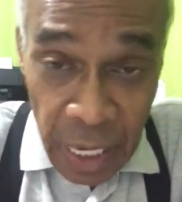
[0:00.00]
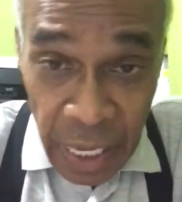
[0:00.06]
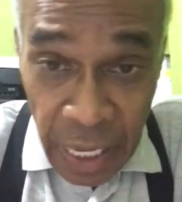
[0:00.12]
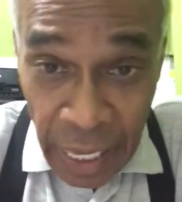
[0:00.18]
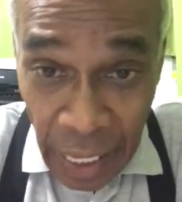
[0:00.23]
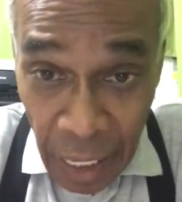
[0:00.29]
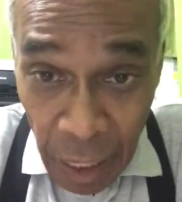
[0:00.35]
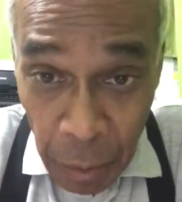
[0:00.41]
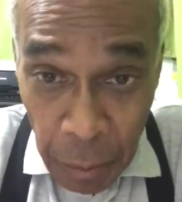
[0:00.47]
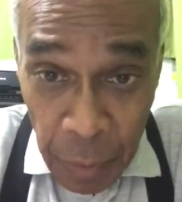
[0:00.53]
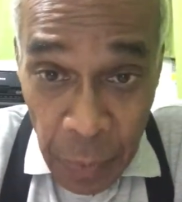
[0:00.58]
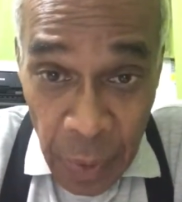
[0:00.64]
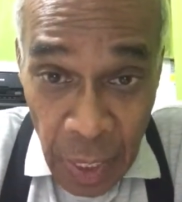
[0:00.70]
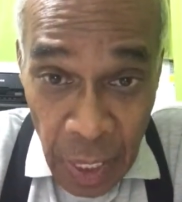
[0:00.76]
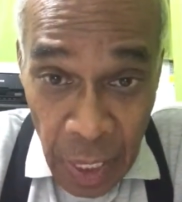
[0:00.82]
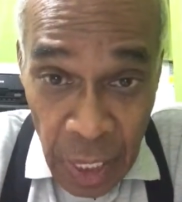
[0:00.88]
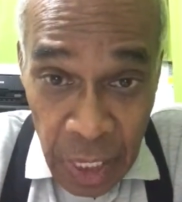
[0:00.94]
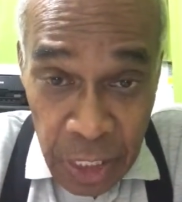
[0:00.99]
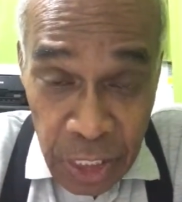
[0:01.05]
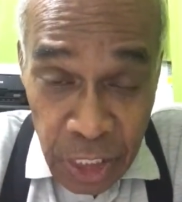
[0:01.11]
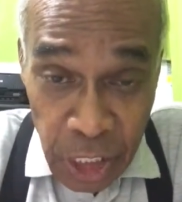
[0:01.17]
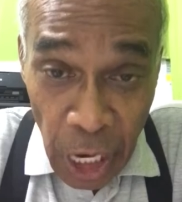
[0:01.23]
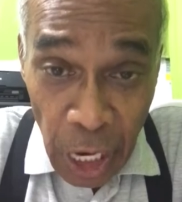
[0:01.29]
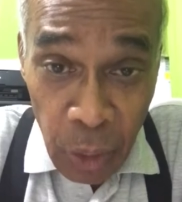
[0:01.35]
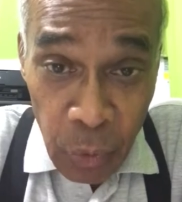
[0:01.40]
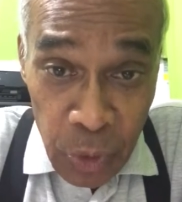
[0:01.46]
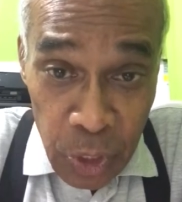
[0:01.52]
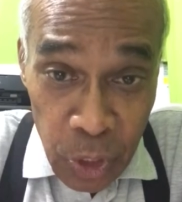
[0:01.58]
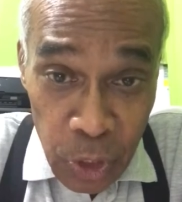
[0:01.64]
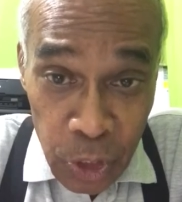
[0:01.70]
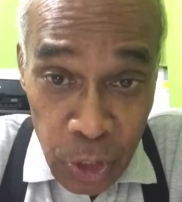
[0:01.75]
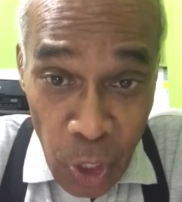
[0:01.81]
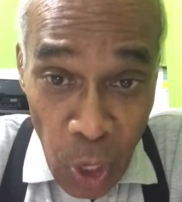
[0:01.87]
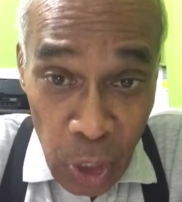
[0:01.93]
help. Check with
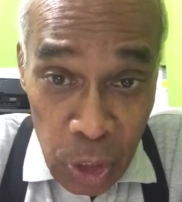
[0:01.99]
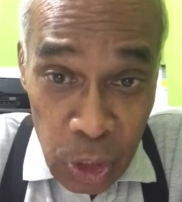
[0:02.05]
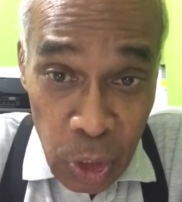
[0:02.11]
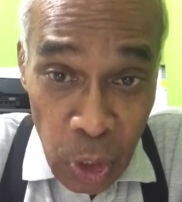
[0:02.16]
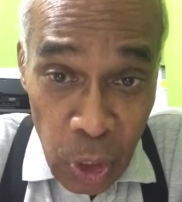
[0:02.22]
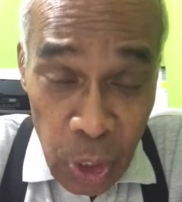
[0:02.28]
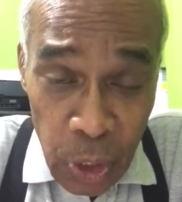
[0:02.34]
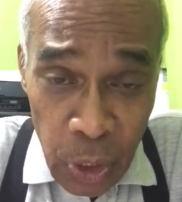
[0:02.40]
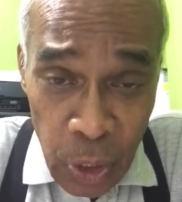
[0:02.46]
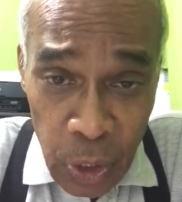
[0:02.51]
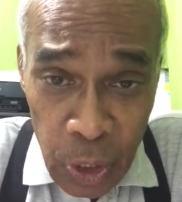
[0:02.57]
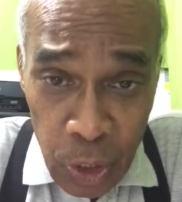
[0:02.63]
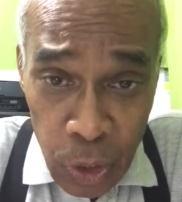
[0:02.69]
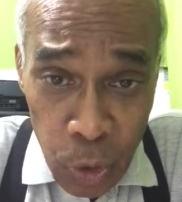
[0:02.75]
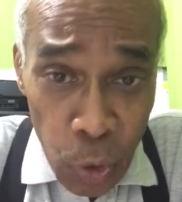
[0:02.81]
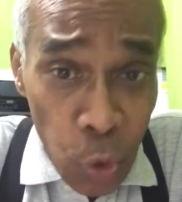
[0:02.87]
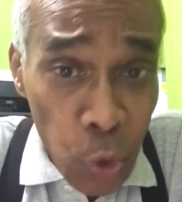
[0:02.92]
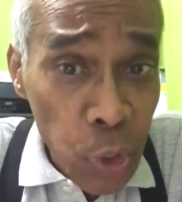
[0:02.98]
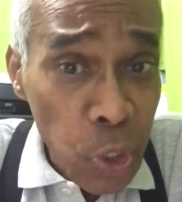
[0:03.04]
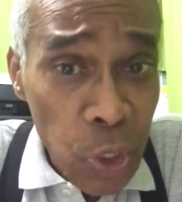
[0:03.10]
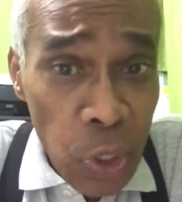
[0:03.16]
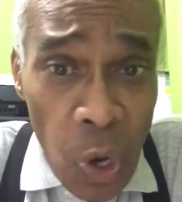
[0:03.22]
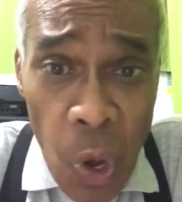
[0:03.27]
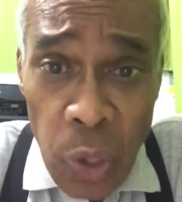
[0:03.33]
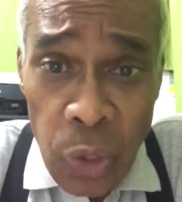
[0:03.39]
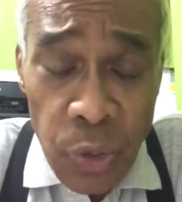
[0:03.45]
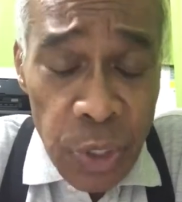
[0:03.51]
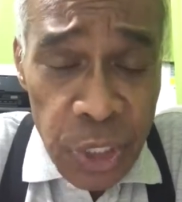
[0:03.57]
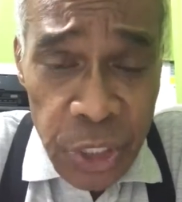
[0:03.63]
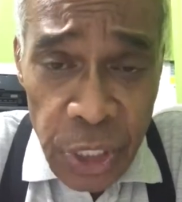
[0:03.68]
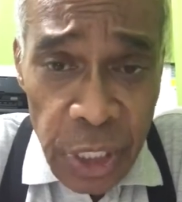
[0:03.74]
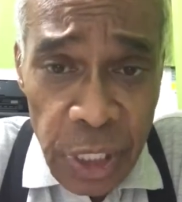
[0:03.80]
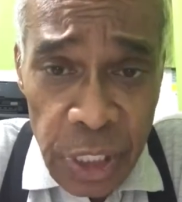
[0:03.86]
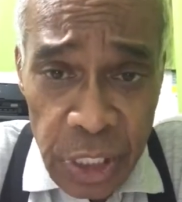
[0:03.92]
your doctor, or do your own
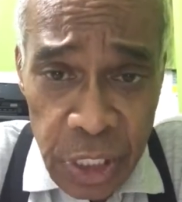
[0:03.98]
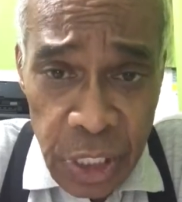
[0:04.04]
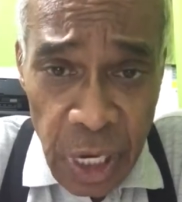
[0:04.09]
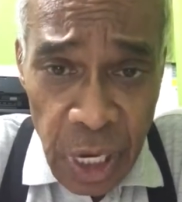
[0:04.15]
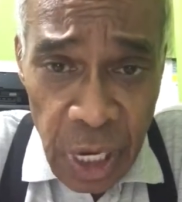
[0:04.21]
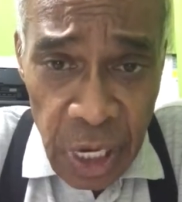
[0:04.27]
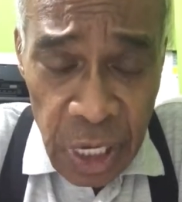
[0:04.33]
research.